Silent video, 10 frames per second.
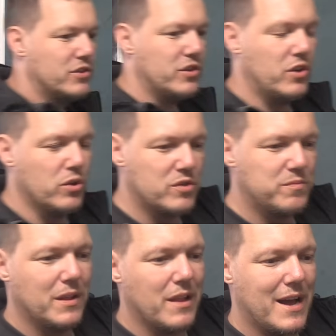so it goes
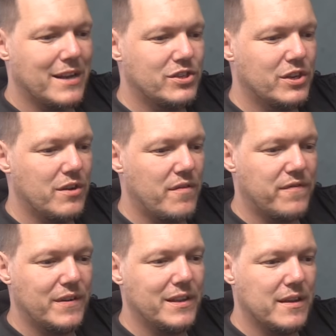from a larger
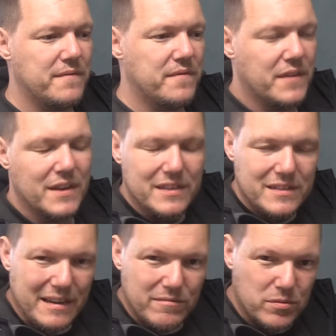free length
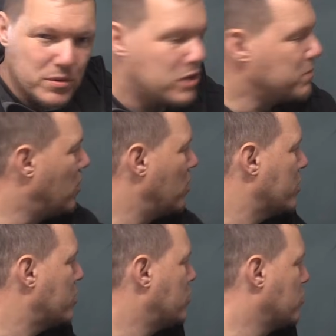down to a
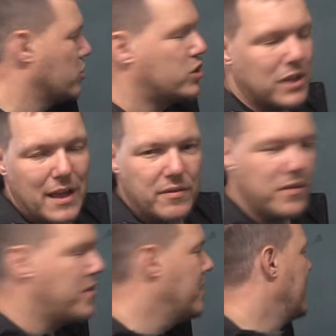smaller crushed
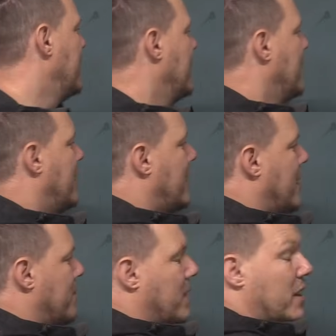length,
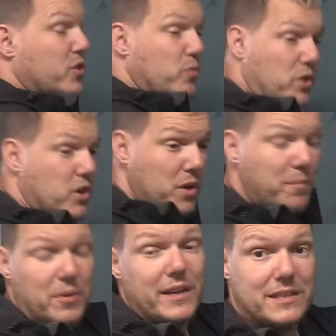and you
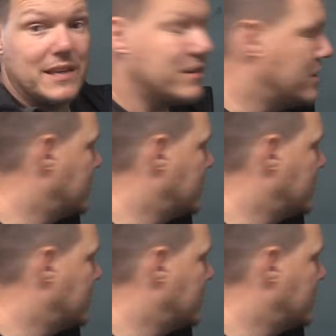compress that